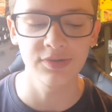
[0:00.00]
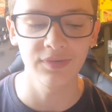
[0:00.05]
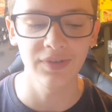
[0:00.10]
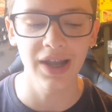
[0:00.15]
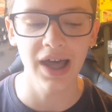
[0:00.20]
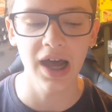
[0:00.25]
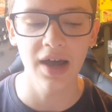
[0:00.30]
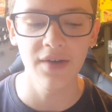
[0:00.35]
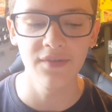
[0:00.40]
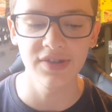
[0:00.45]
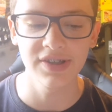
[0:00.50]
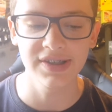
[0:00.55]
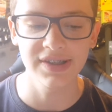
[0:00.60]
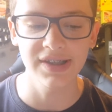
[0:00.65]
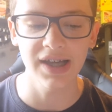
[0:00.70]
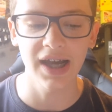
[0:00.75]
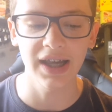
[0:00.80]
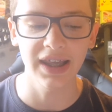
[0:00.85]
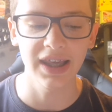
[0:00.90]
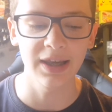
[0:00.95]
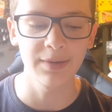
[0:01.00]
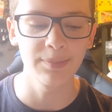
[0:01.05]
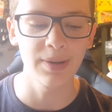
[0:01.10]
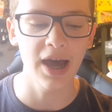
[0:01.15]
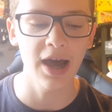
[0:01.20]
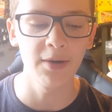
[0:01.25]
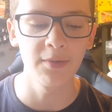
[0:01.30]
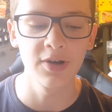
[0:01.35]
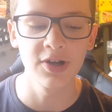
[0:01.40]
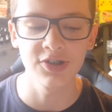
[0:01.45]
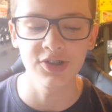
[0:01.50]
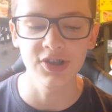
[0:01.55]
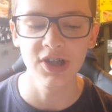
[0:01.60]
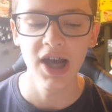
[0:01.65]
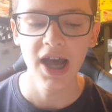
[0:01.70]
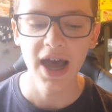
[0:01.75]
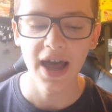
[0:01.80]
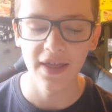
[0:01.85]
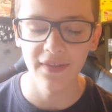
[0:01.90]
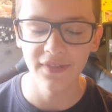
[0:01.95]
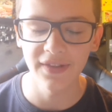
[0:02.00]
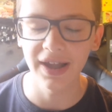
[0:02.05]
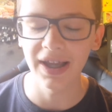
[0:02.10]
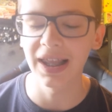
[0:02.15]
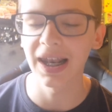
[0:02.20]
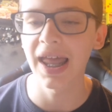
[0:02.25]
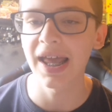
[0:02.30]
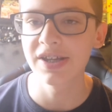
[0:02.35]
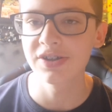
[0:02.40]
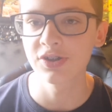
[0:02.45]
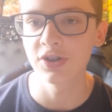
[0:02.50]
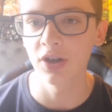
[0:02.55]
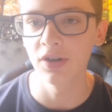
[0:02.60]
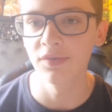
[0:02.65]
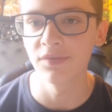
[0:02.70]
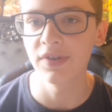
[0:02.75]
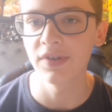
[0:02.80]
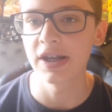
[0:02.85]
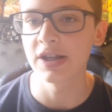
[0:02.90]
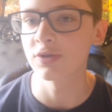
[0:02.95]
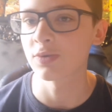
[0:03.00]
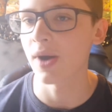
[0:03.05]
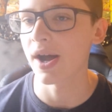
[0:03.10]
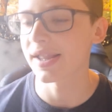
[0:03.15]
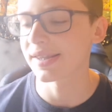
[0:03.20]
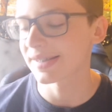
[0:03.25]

fly with psychic powers, and the Glacial V is where